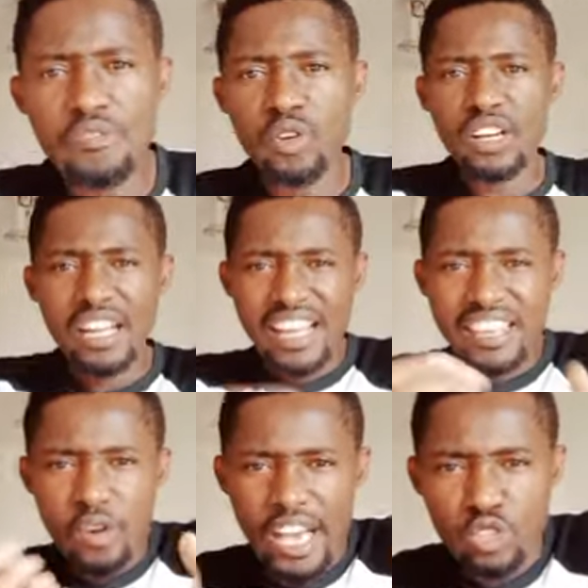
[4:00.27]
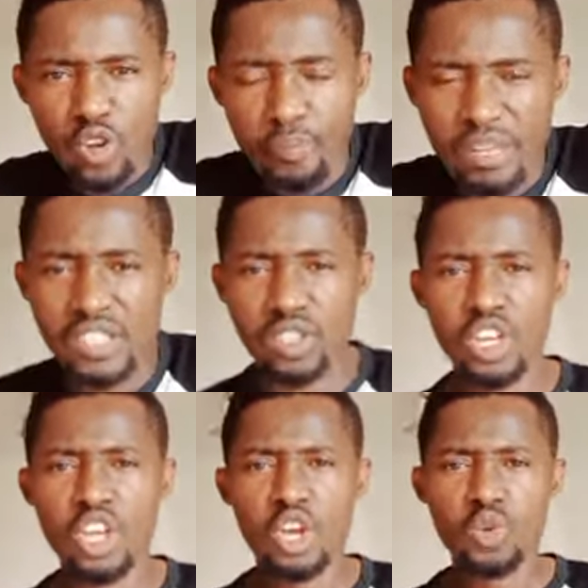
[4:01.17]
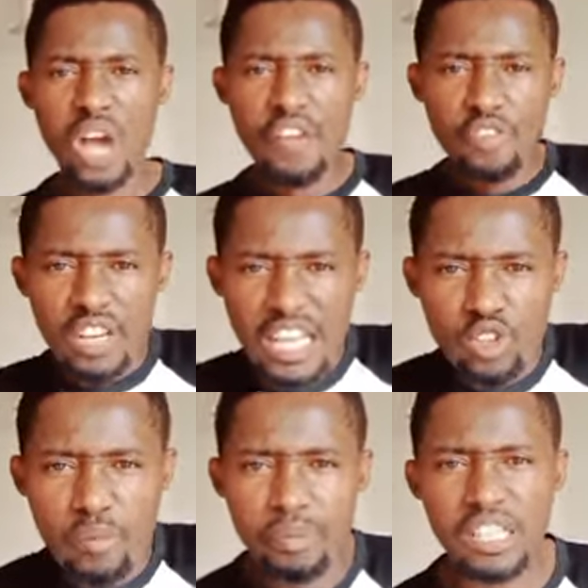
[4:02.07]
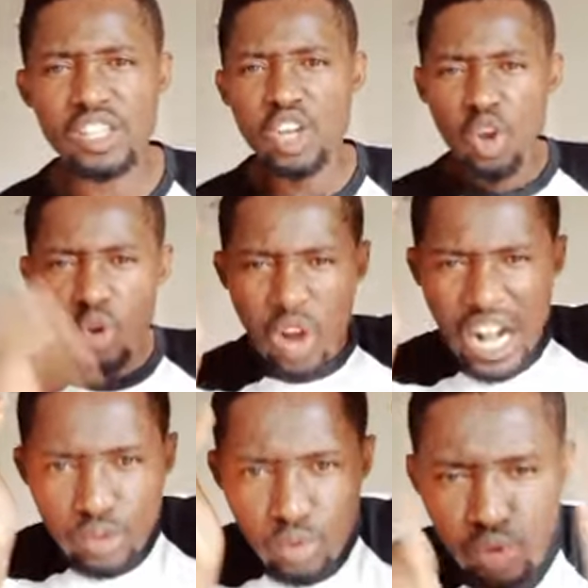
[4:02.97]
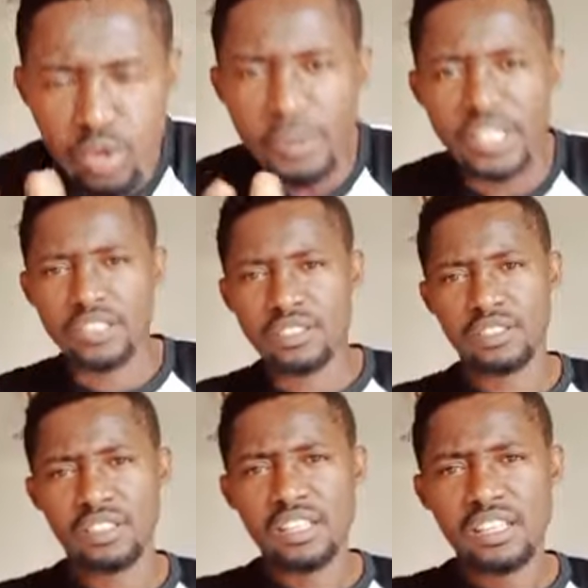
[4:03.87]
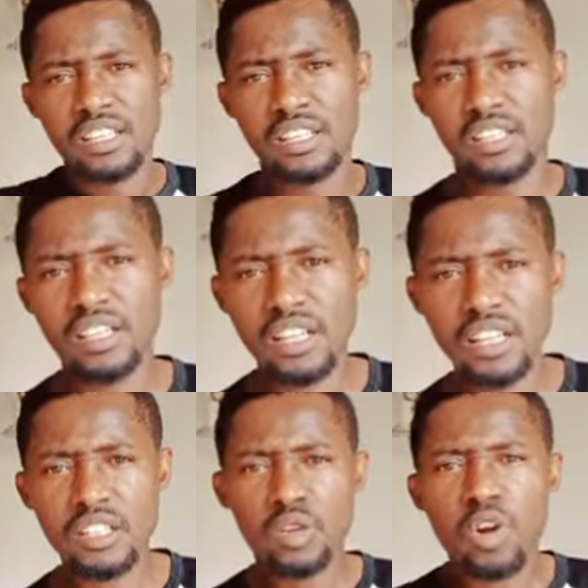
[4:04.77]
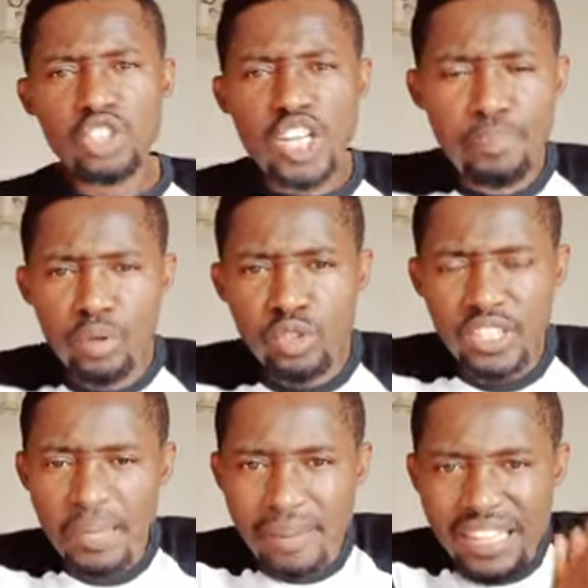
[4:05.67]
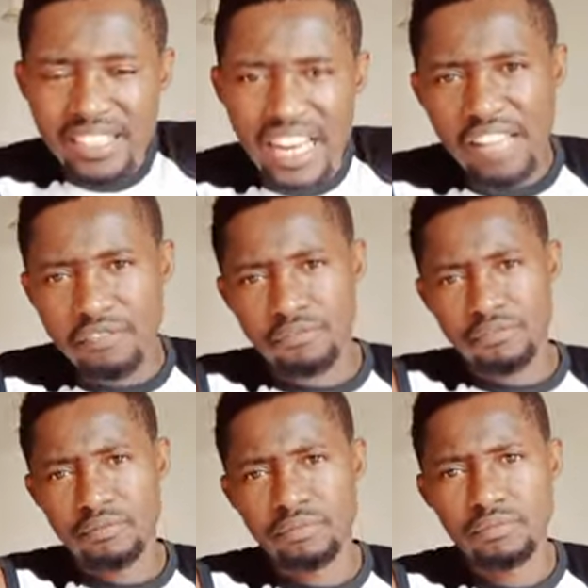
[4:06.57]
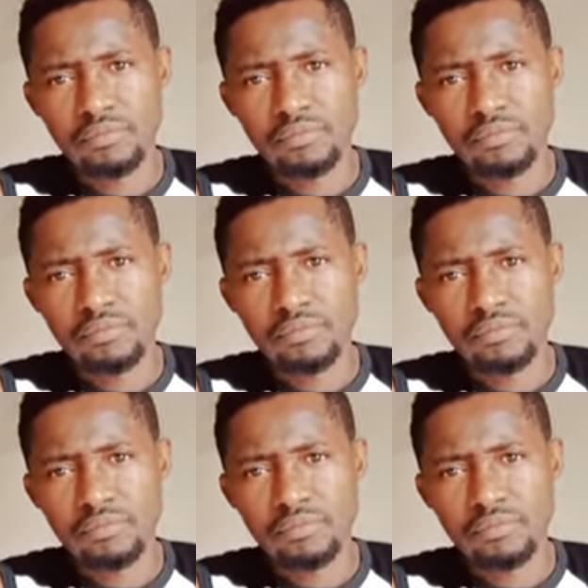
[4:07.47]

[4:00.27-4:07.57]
You have your hands complete. You have your legs complete. Go and do something. Contribute in a man's life.